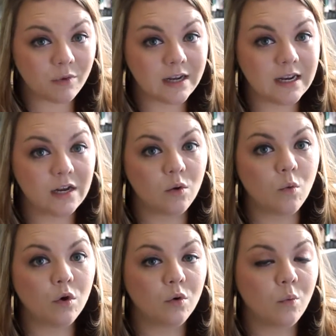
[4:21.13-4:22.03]
reading,
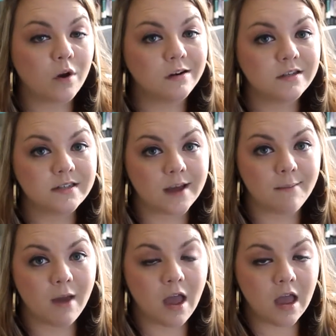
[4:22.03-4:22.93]
or what are
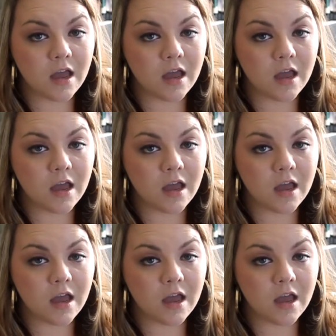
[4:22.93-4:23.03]
some